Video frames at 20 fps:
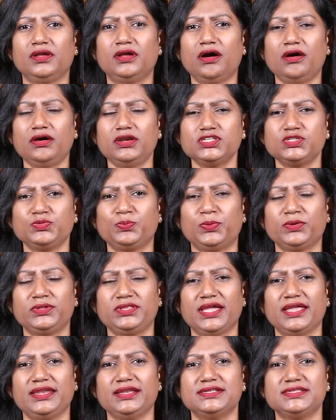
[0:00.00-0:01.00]
God has put
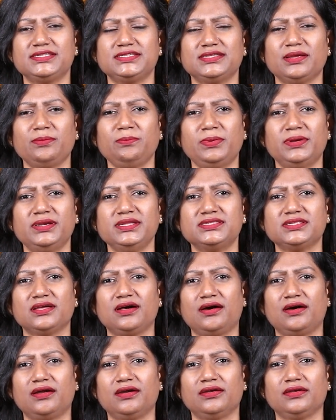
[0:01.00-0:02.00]
that in somebody's
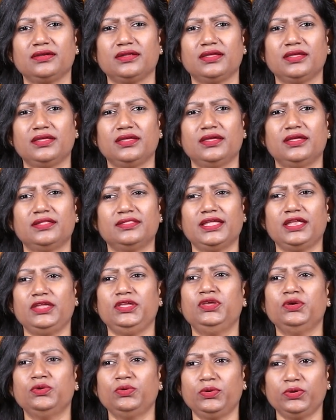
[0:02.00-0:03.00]
heart
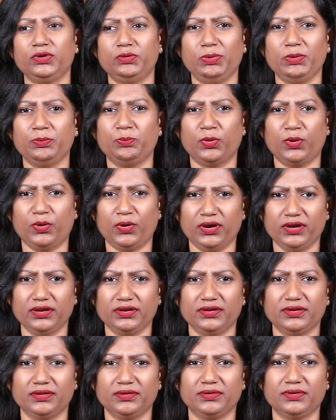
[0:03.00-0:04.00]
that you could be born.
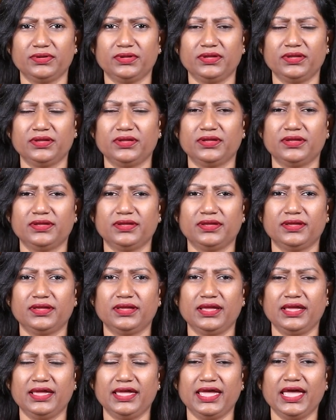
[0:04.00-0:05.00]

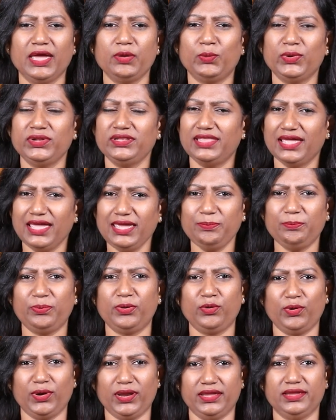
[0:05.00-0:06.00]
And when they
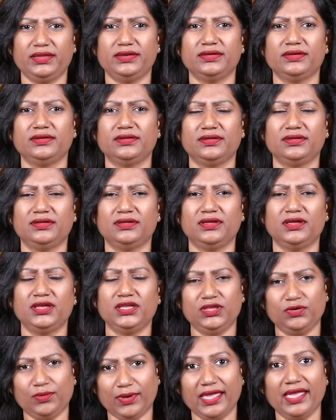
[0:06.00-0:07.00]
prayed,
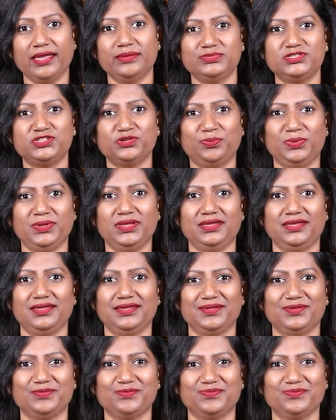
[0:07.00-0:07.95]
you came to be.